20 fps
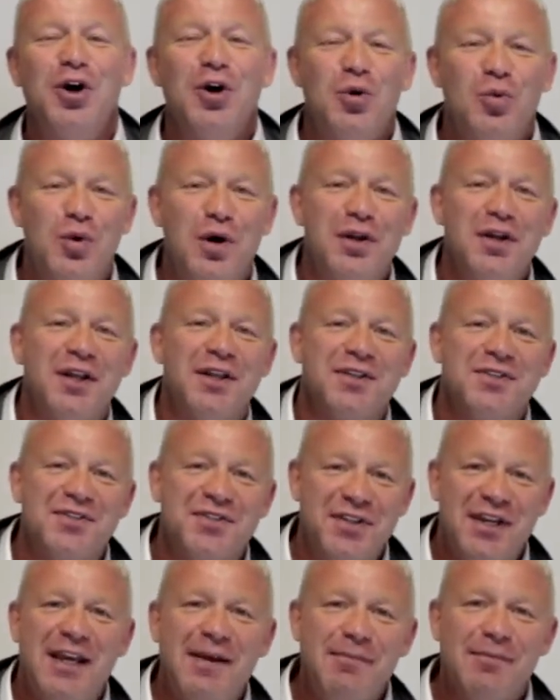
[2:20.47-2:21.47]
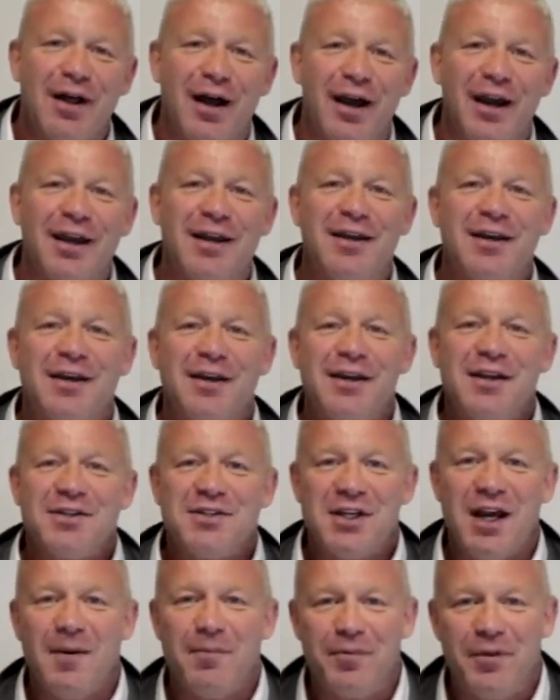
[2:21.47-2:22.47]
Wouldn't it seem like
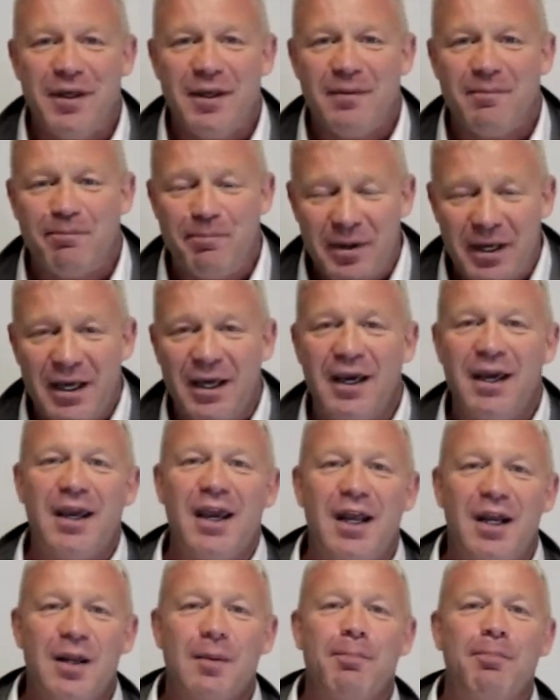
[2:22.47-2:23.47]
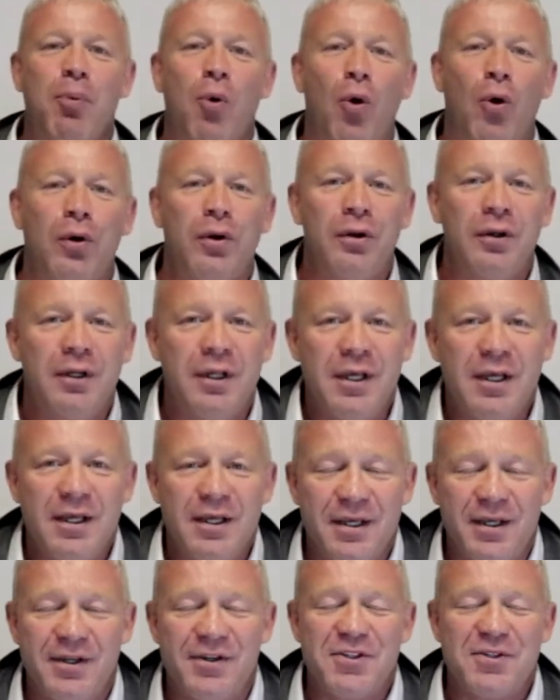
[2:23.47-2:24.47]
something big and important
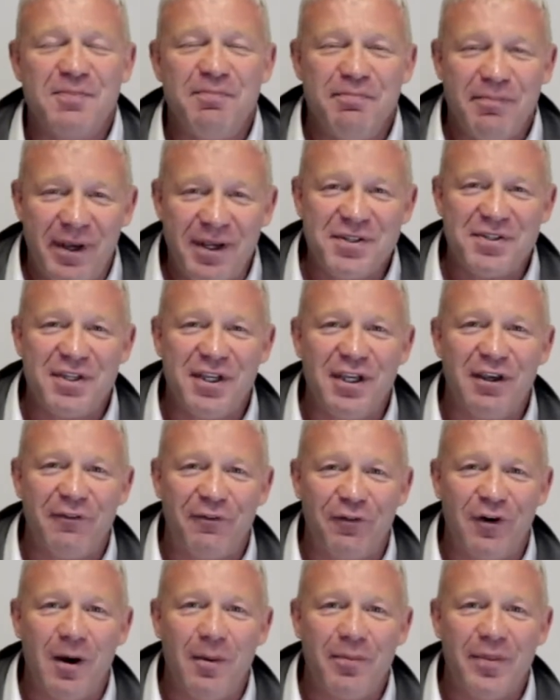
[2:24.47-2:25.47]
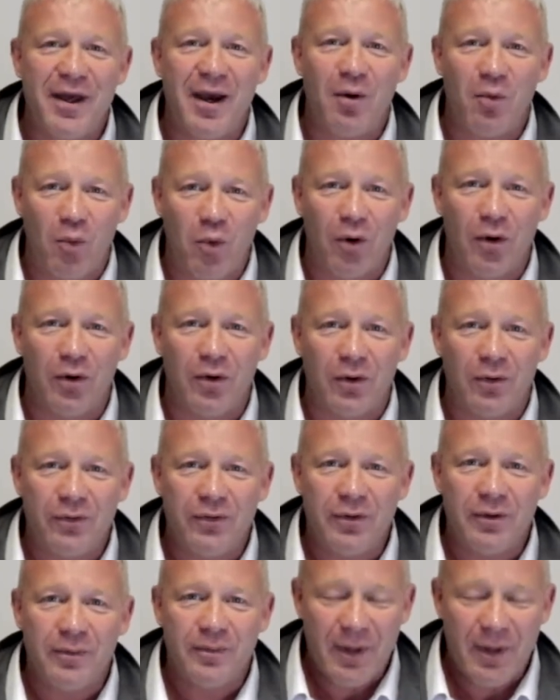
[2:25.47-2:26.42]
is missing from that world?